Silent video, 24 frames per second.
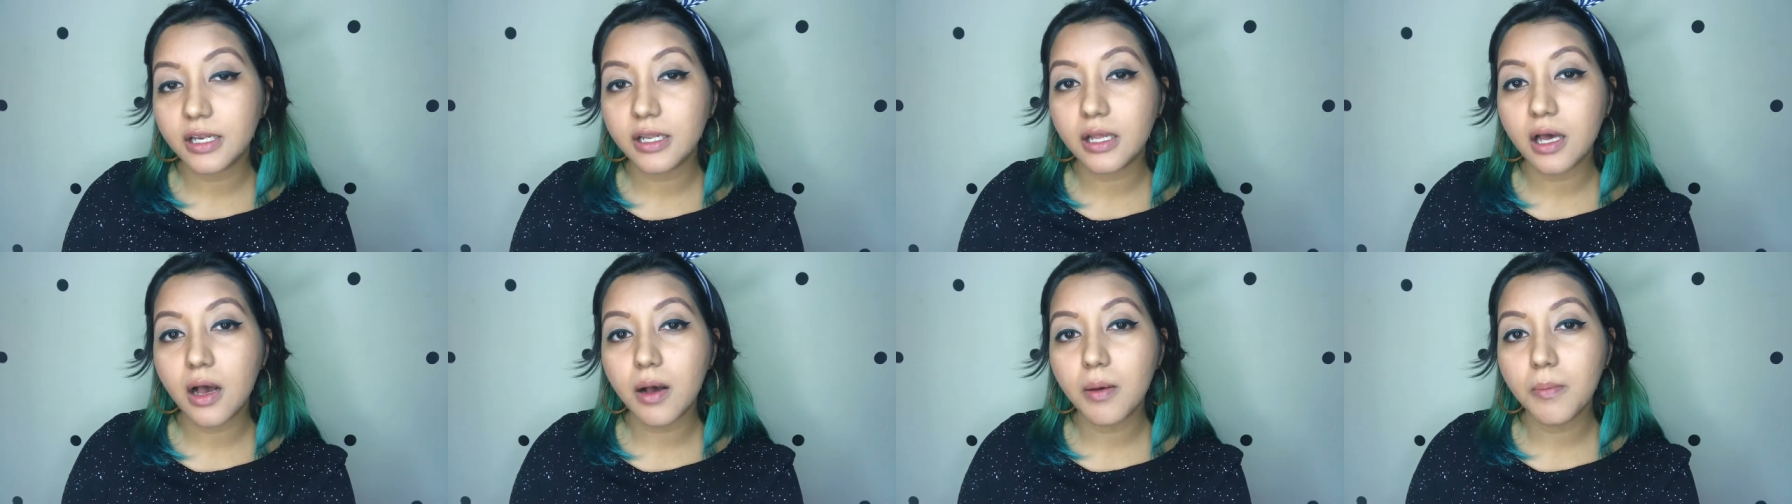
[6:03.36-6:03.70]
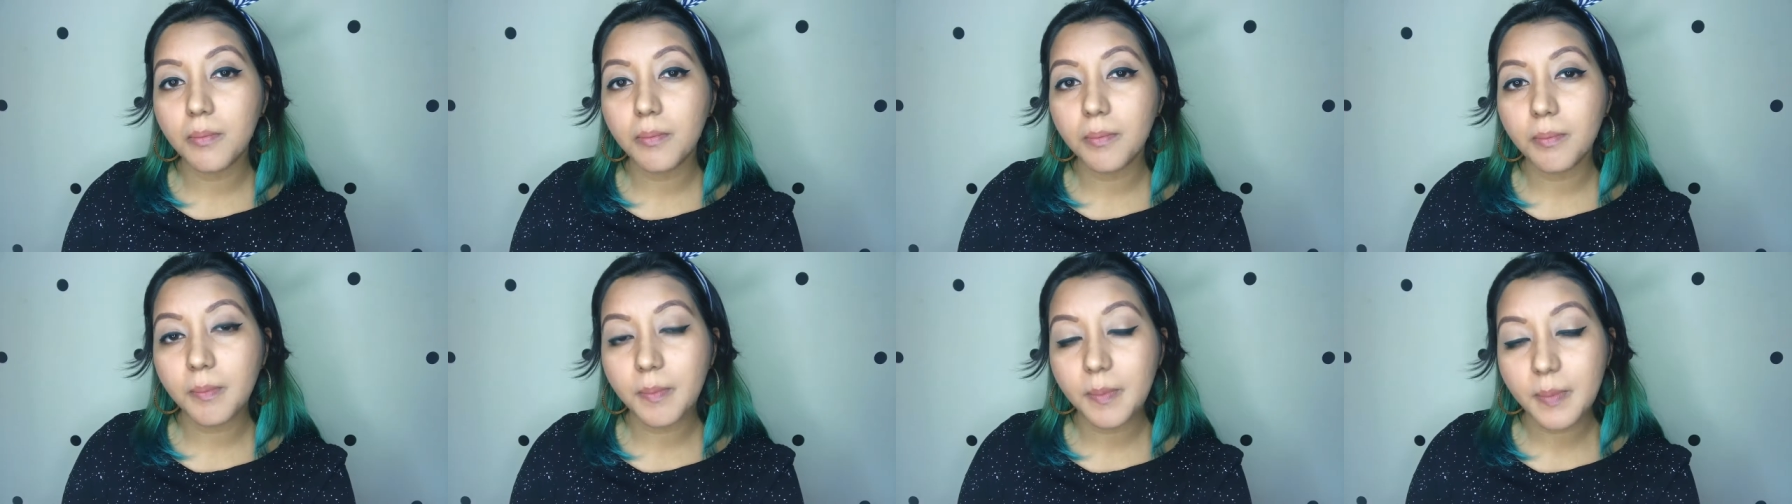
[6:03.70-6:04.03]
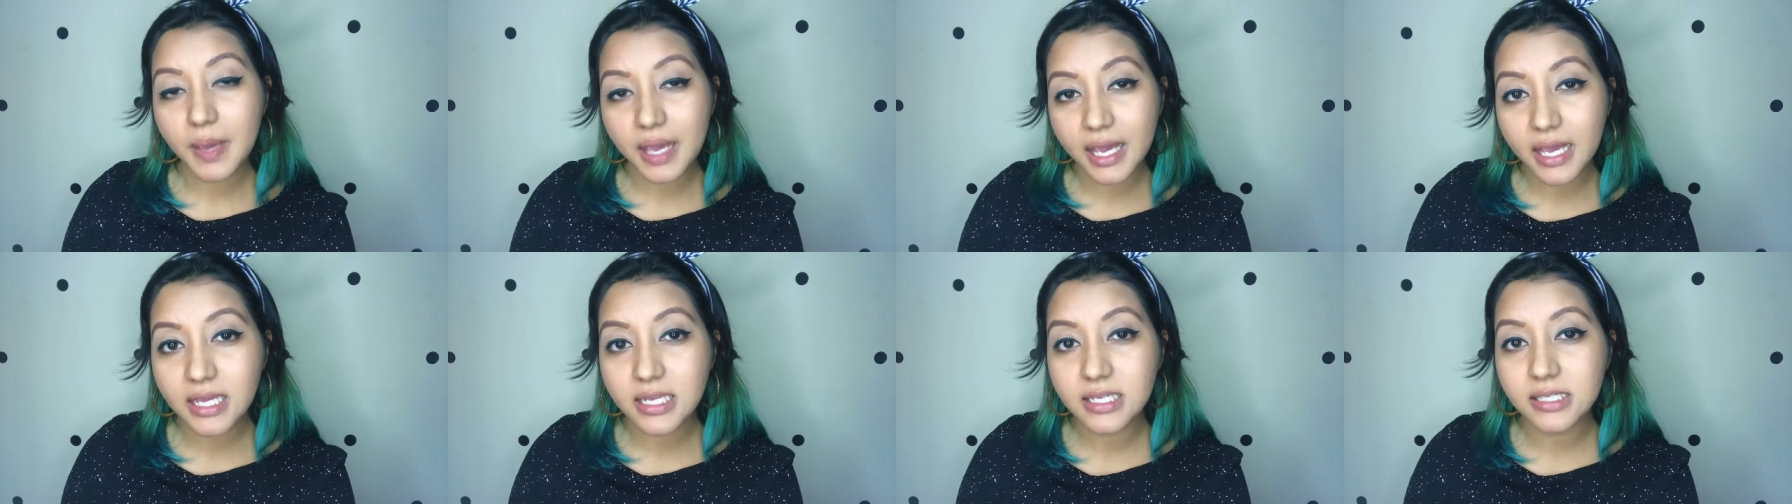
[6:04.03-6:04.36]
an
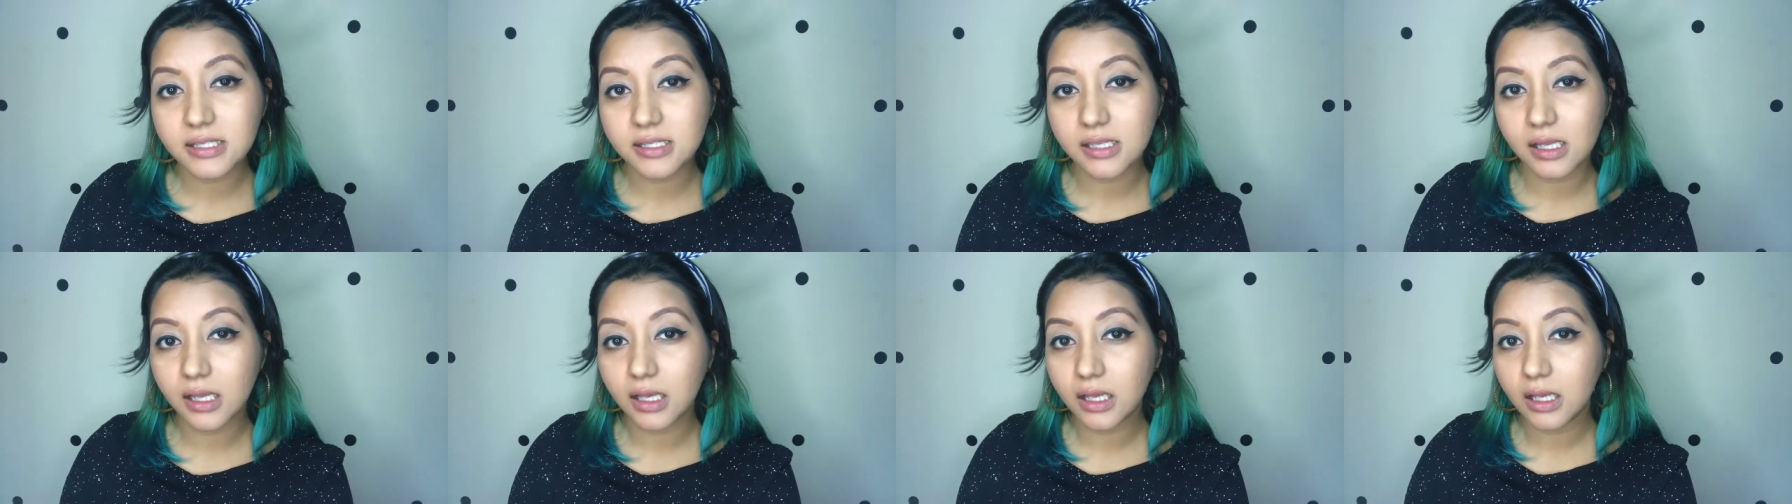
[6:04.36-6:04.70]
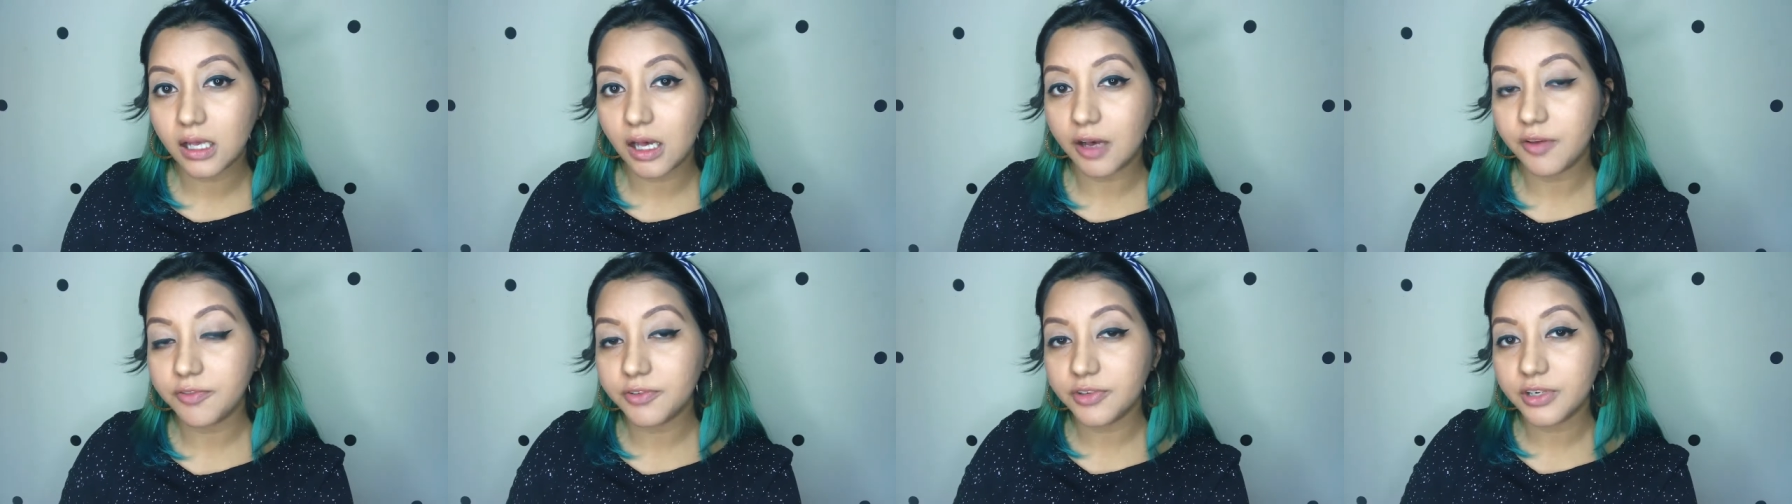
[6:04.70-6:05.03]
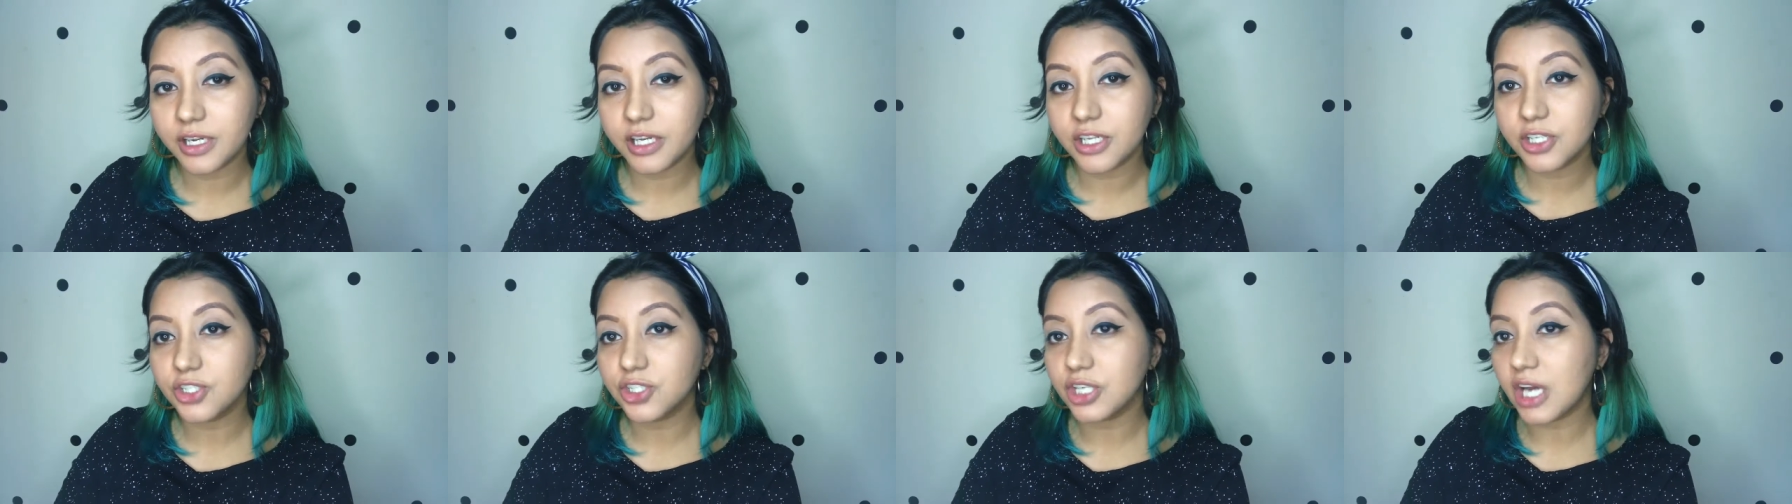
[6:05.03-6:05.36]
amazing
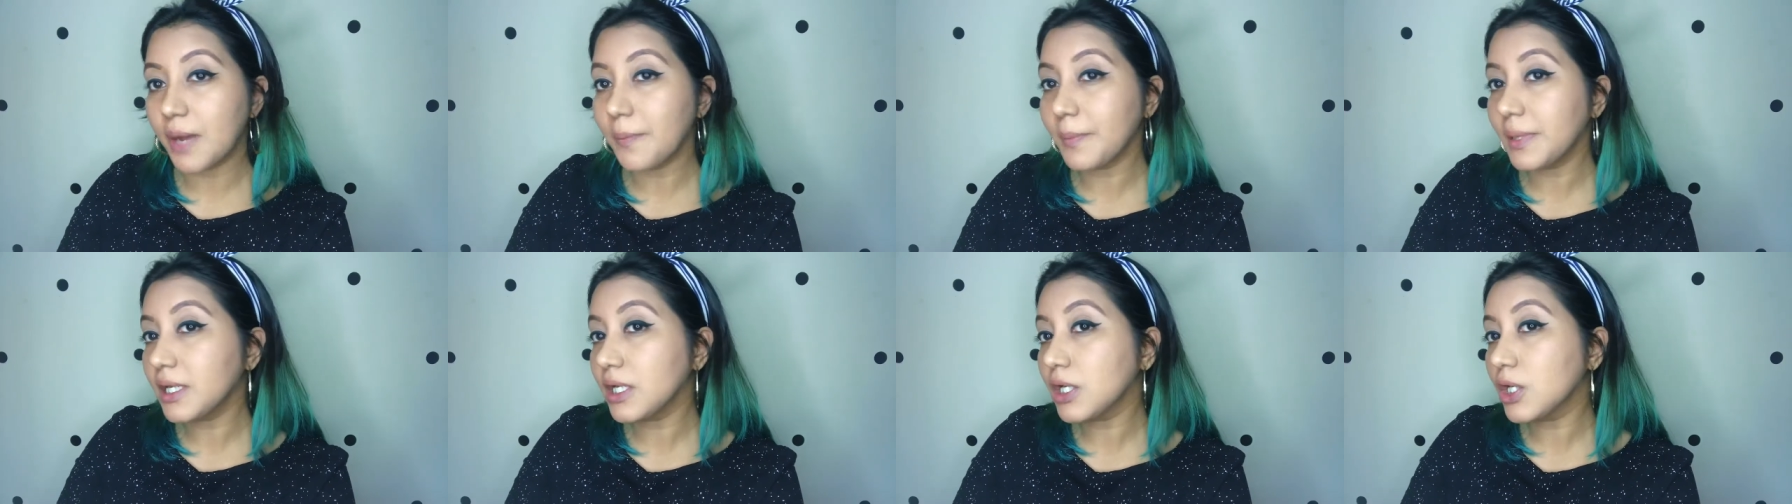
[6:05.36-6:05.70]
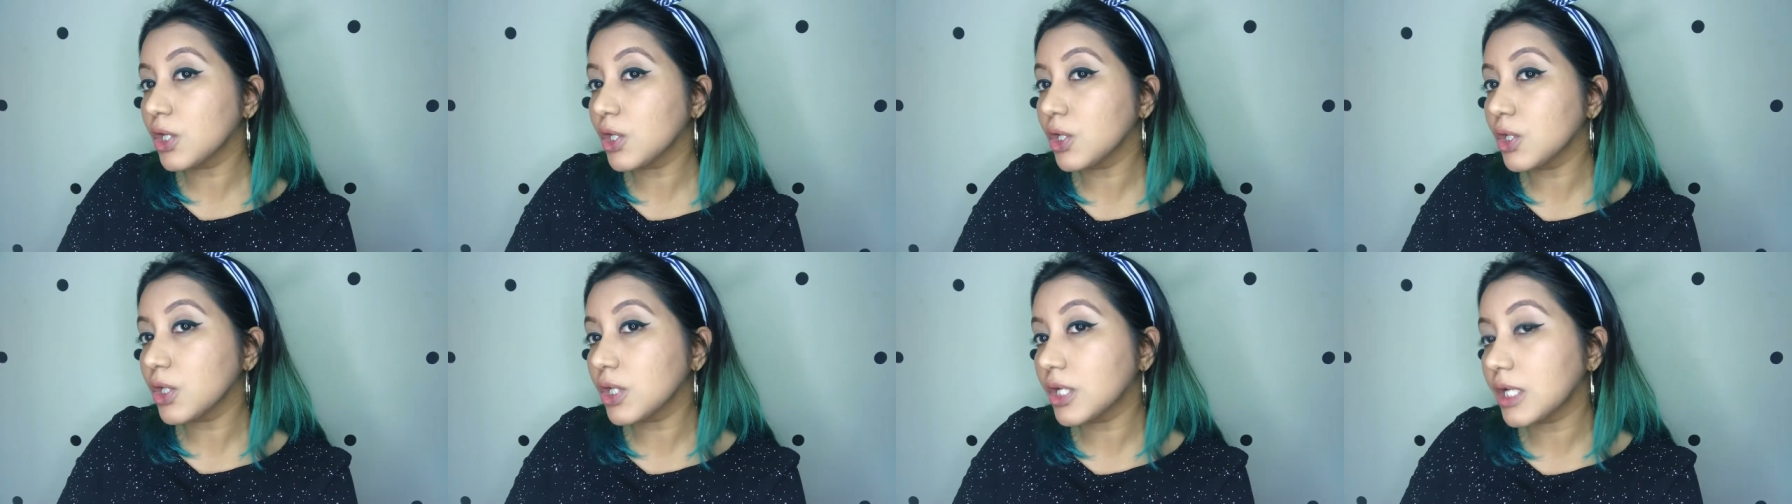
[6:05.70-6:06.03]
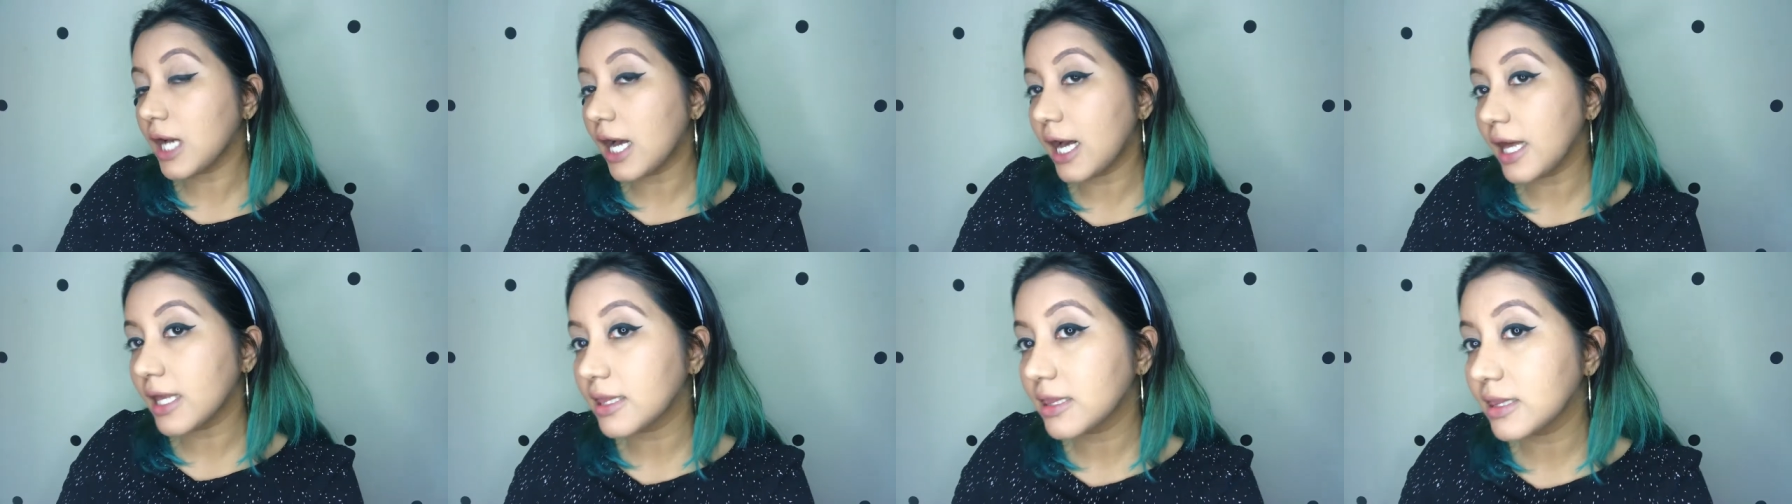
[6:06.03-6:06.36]
coverage. I mean,
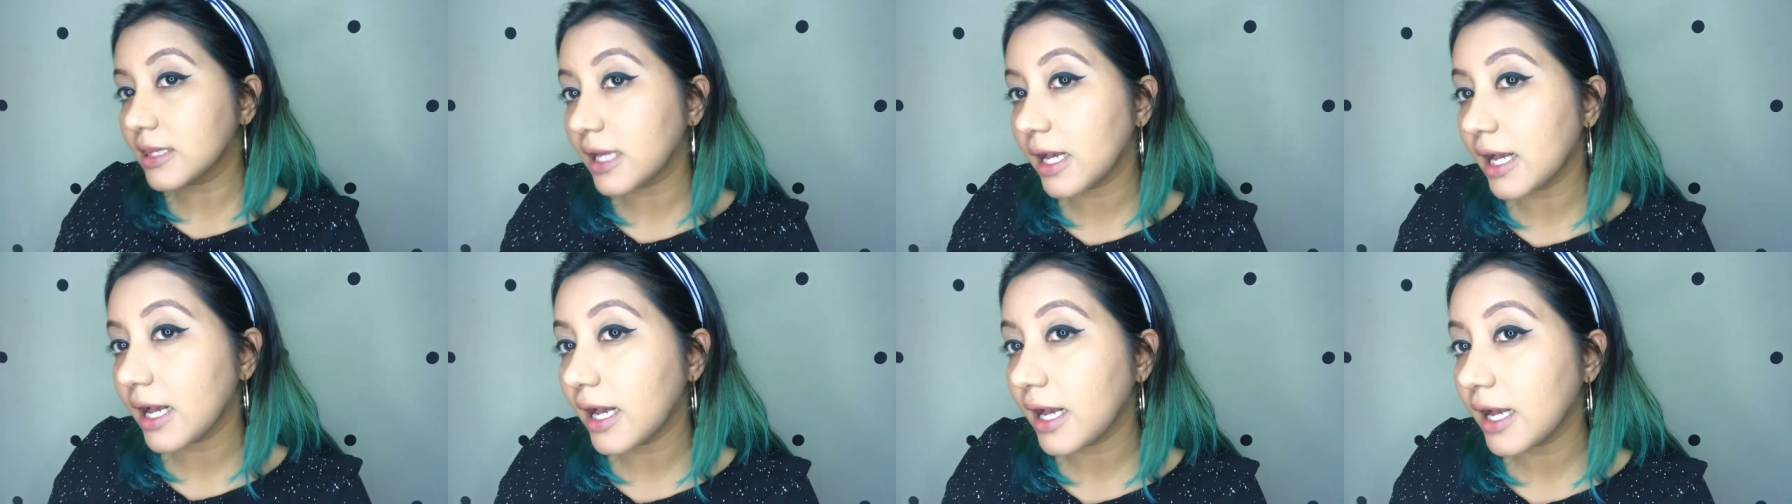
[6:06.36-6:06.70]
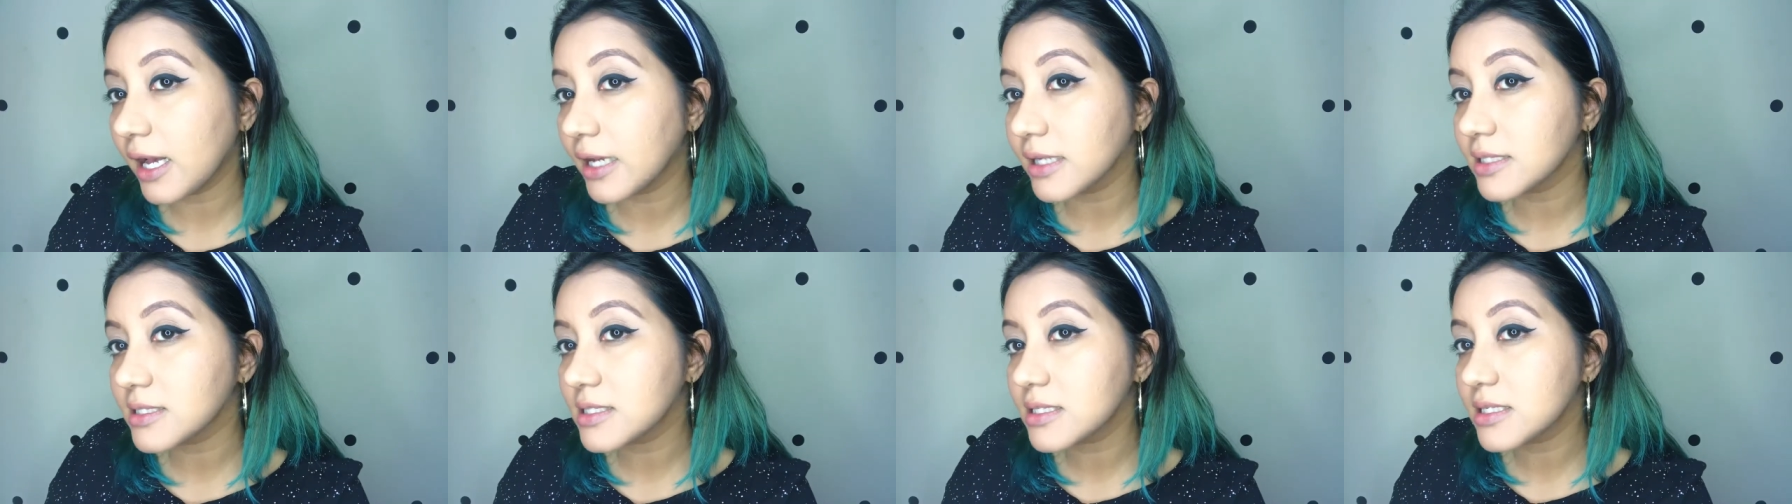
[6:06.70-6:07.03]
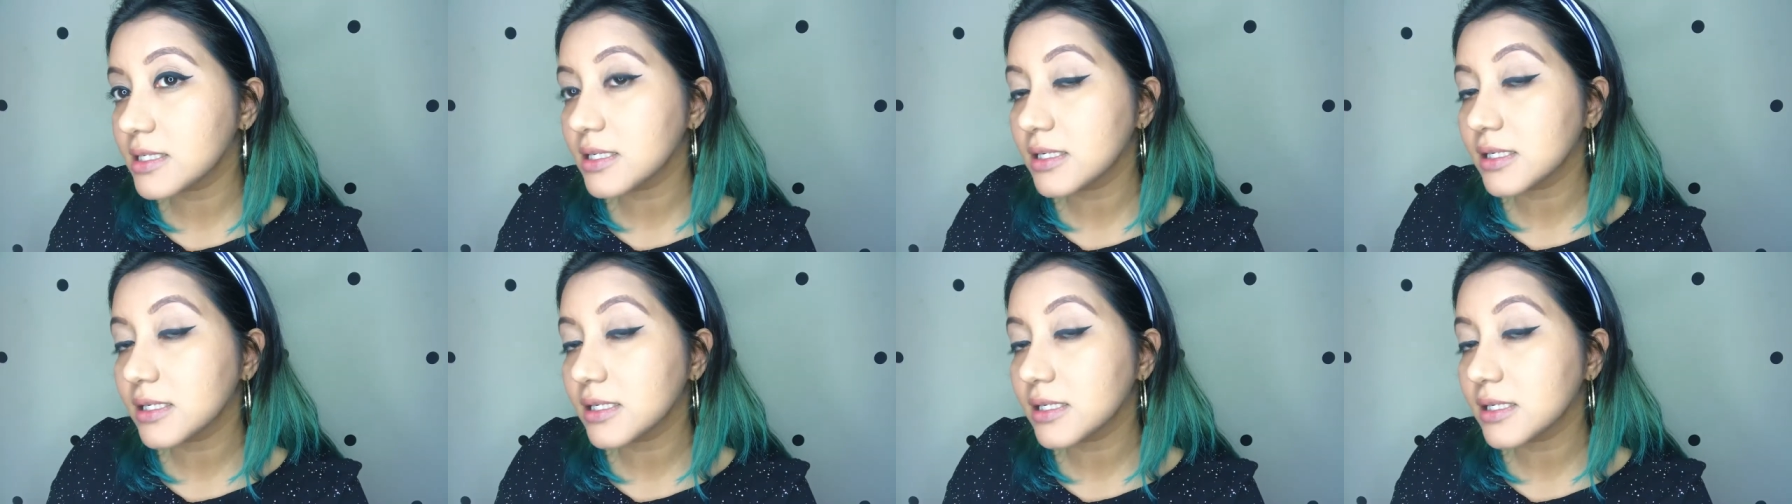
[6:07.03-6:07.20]
look at that.